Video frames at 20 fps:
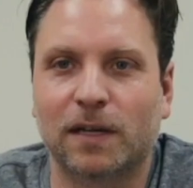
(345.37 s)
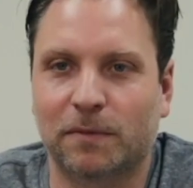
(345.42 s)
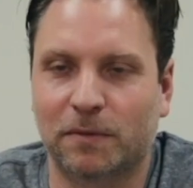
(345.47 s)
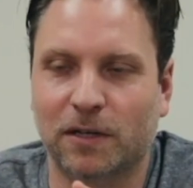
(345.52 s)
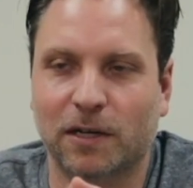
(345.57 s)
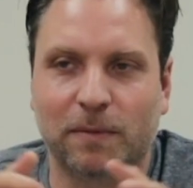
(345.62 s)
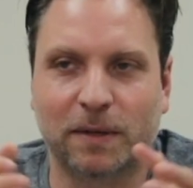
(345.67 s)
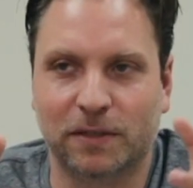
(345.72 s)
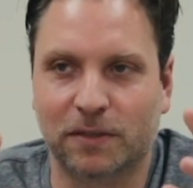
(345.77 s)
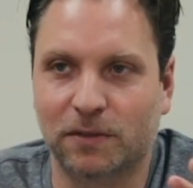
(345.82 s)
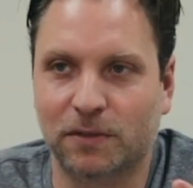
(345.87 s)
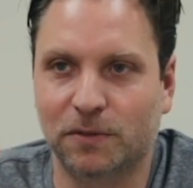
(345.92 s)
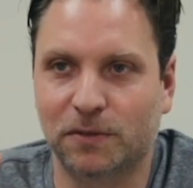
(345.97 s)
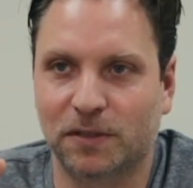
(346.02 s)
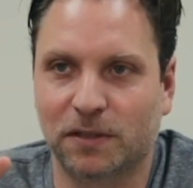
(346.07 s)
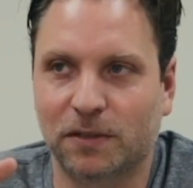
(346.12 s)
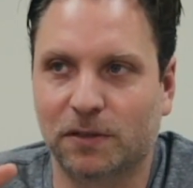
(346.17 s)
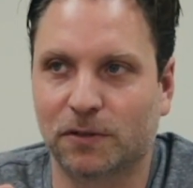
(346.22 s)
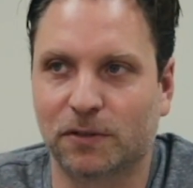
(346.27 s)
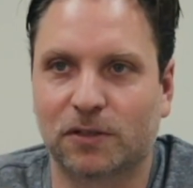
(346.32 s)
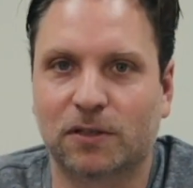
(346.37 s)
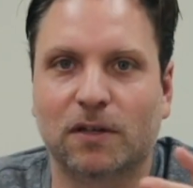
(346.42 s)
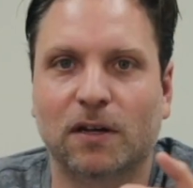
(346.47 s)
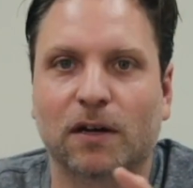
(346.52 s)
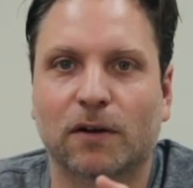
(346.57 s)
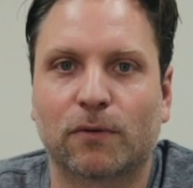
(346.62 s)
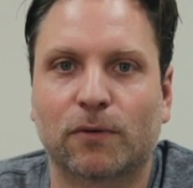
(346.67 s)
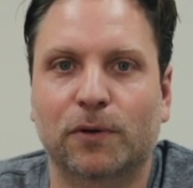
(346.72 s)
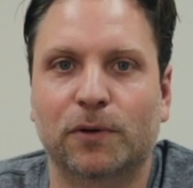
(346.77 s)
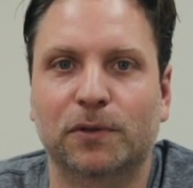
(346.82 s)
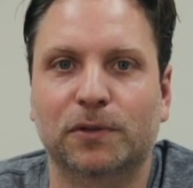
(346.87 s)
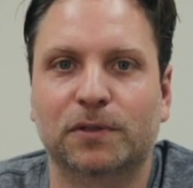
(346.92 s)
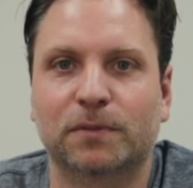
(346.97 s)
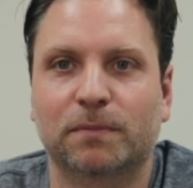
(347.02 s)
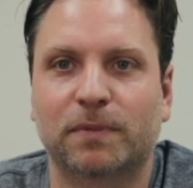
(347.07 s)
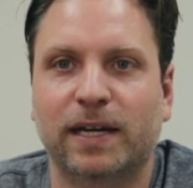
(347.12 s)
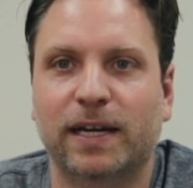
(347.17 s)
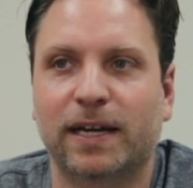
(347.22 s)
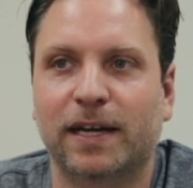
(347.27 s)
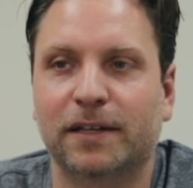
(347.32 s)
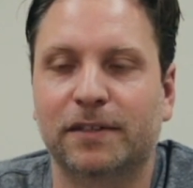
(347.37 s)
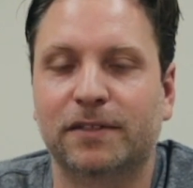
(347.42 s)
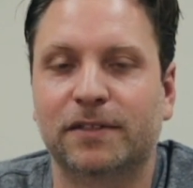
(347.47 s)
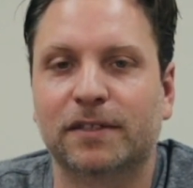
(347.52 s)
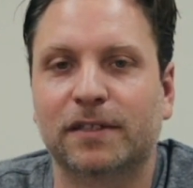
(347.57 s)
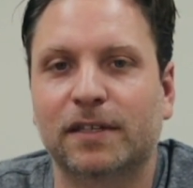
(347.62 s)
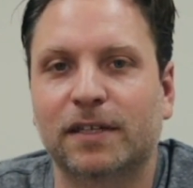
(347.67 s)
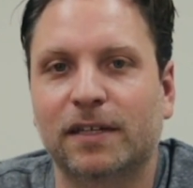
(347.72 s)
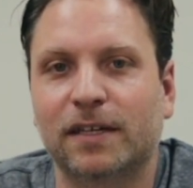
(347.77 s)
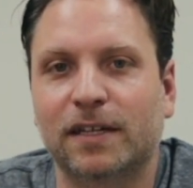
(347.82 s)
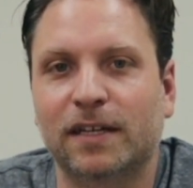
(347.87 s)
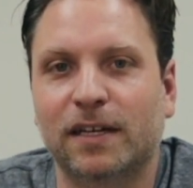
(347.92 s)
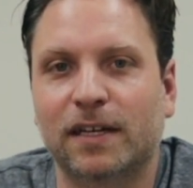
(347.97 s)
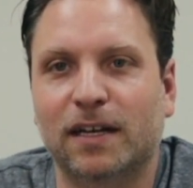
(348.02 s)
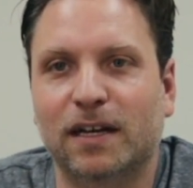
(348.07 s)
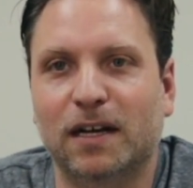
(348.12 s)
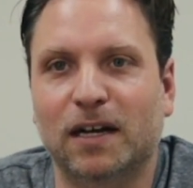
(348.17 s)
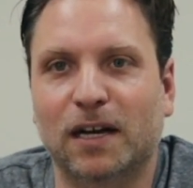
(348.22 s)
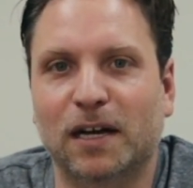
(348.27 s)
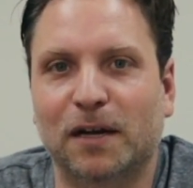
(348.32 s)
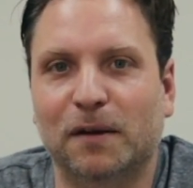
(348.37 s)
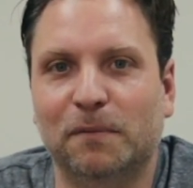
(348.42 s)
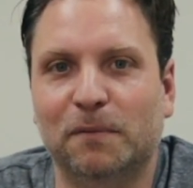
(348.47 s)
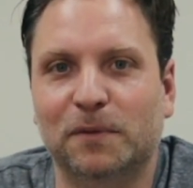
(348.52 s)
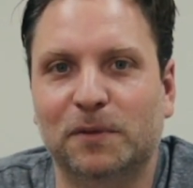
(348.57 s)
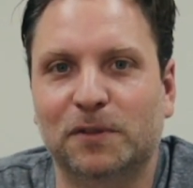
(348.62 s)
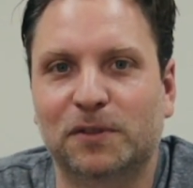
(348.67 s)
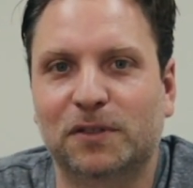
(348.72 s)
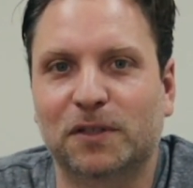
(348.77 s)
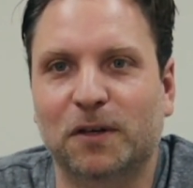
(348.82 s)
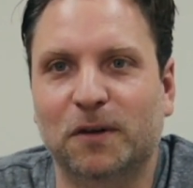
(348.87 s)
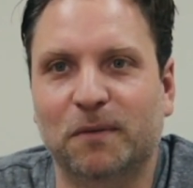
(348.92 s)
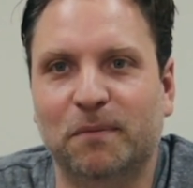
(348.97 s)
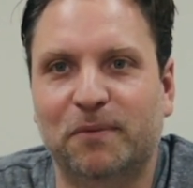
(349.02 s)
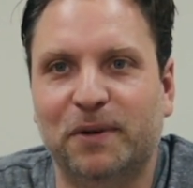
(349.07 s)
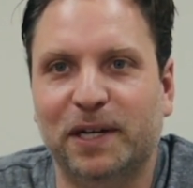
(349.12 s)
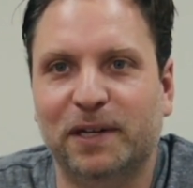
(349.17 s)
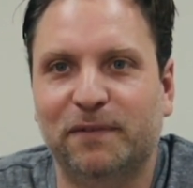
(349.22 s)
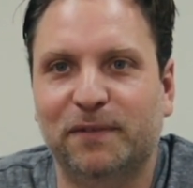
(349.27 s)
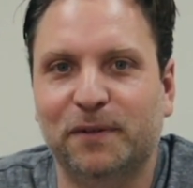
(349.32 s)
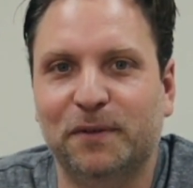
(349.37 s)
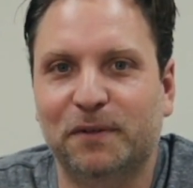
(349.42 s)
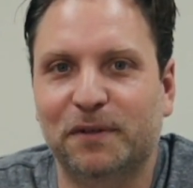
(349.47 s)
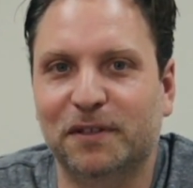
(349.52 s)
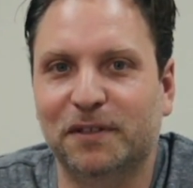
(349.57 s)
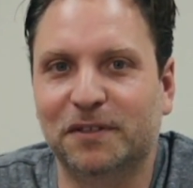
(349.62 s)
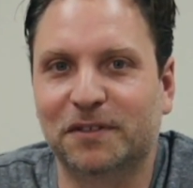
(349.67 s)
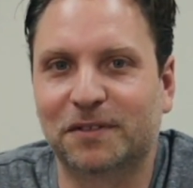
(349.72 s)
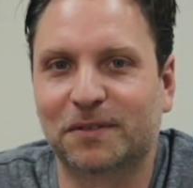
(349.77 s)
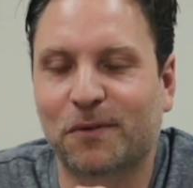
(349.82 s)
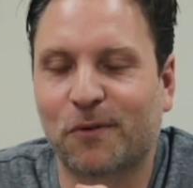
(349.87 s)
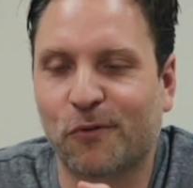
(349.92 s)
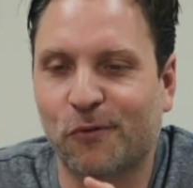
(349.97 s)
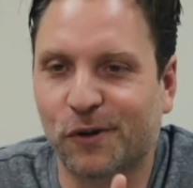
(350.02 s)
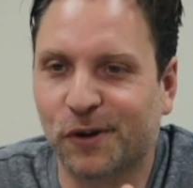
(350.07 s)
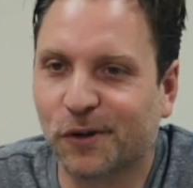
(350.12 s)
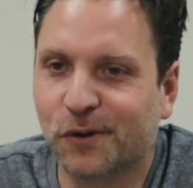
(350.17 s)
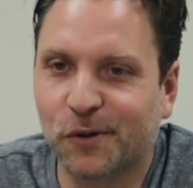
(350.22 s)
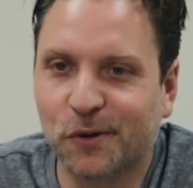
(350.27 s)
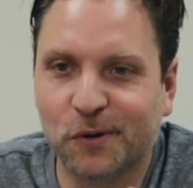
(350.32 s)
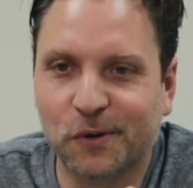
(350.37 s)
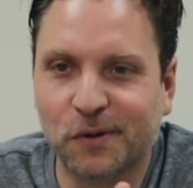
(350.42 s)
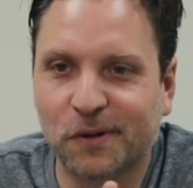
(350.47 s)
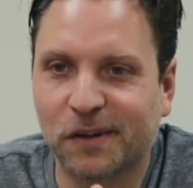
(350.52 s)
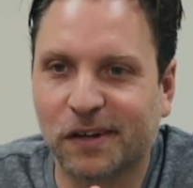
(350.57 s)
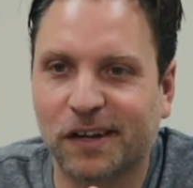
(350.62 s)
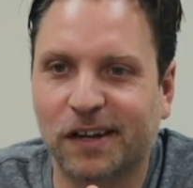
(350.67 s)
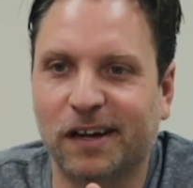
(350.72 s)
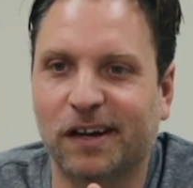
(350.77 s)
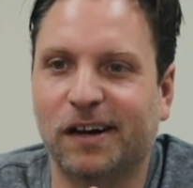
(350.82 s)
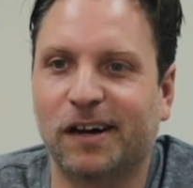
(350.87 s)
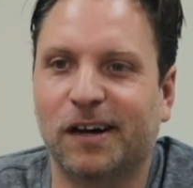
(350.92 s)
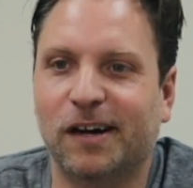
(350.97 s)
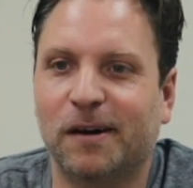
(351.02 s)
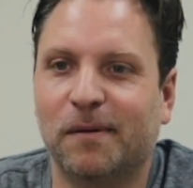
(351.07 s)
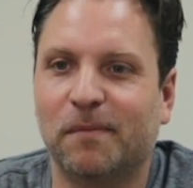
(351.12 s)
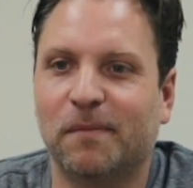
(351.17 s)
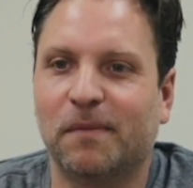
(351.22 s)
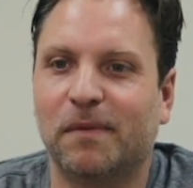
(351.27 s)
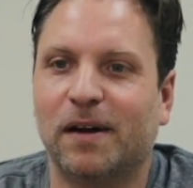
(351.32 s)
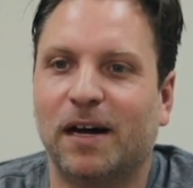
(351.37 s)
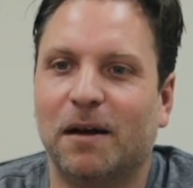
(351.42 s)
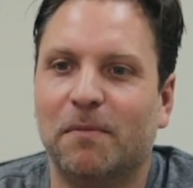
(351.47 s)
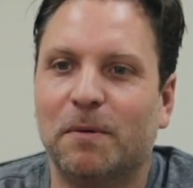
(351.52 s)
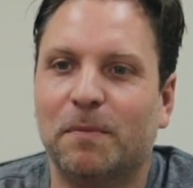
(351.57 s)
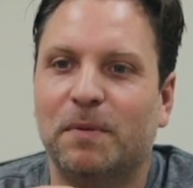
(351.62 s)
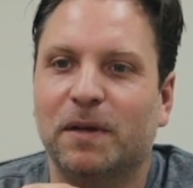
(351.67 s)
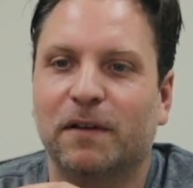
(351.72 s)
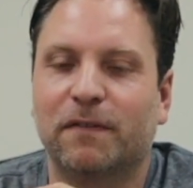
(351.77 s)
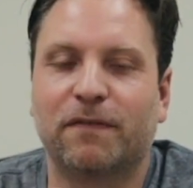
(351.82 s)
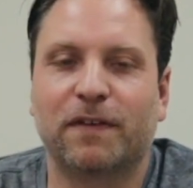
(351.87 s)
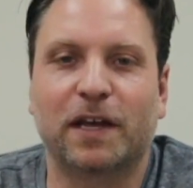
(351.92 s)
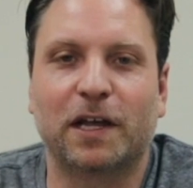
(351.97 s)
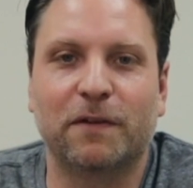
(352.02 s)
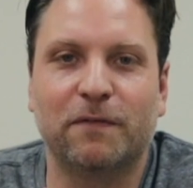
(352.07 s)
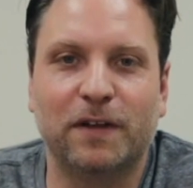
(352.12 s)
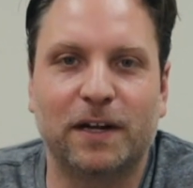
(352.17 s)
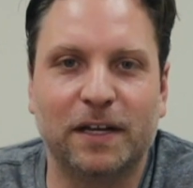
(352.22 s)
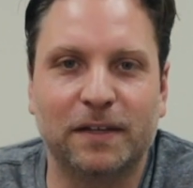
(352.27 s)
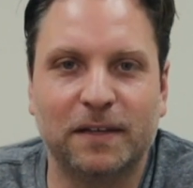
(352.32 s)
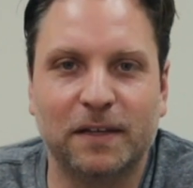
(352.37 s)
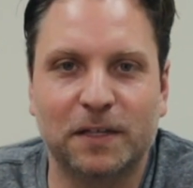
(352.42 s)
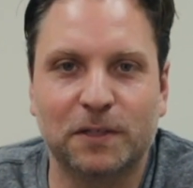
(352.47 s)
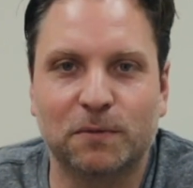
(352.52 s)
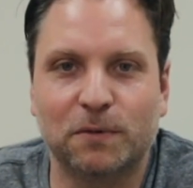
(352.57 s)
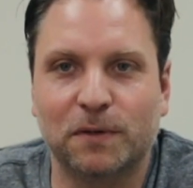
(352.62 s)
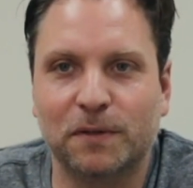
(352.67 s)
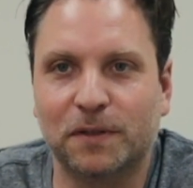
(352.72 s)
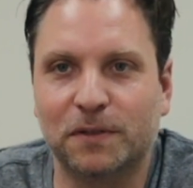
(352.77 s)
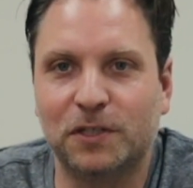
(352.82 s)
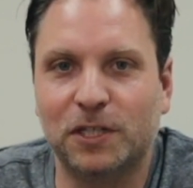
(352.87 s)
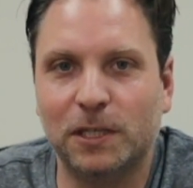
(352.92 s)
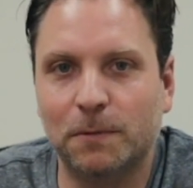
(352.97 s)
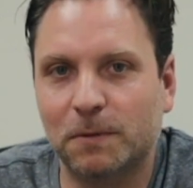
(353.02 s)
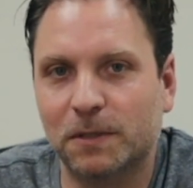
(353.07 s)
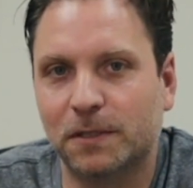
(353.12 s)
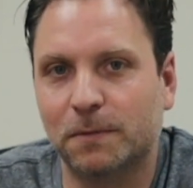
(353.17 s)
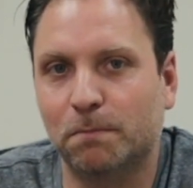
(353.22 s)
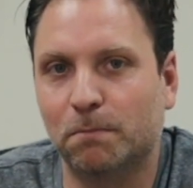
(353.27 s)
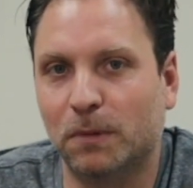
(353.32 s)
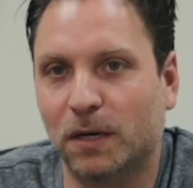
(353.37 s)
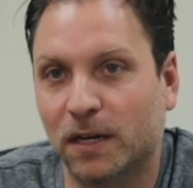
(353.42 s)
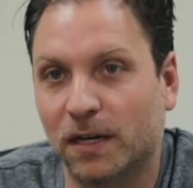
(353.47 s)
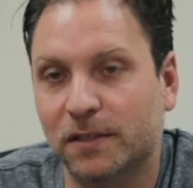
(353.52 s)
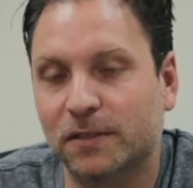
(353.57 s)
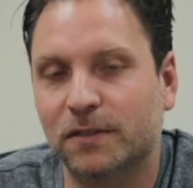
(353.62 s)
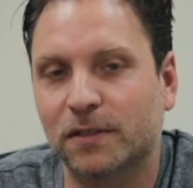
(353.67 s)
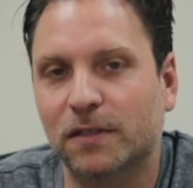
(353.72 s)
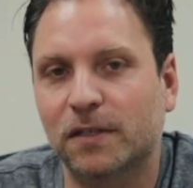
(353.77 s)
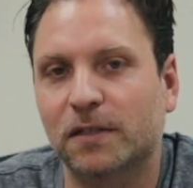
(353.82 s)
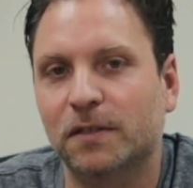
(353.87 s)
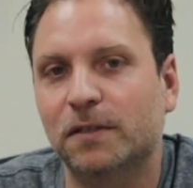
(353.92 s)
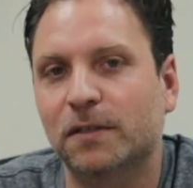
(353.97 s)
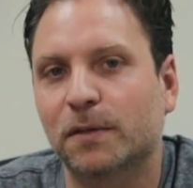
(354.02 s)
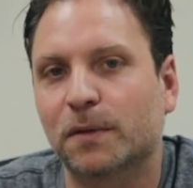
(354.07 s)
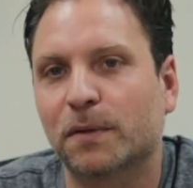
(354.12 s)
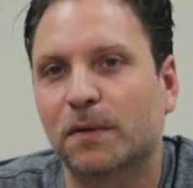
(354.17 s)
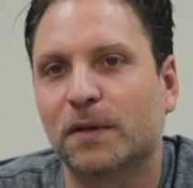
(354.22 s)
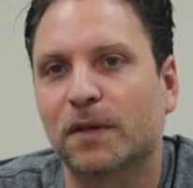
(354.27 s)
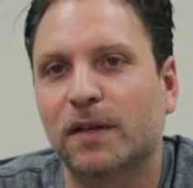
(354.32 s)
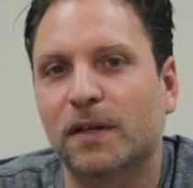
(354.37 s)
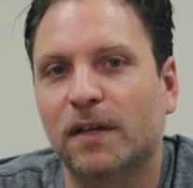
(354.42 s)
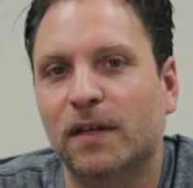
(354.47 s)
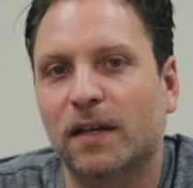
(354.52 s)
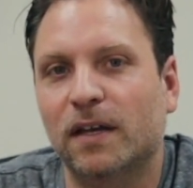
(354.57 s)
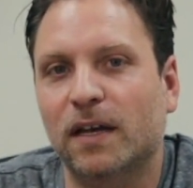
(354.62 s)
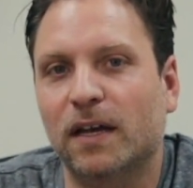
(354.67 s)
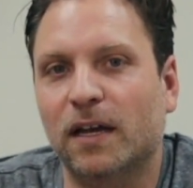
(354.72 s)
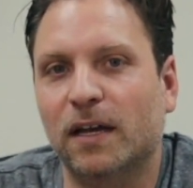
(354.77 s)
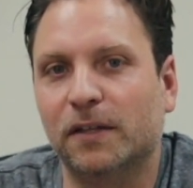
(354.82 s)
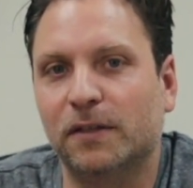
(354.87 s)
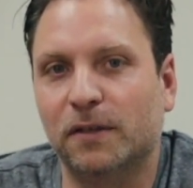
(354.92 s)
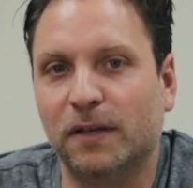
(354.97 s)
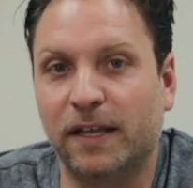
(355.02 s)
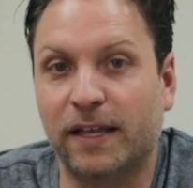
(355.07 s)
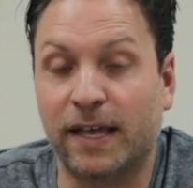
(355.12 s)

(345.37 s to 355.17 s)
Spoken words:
We're talking about using your stock rotors and pads. So brake fluid is critical. I'm a big fan of it. I think it's one of the cheapest mods you can do to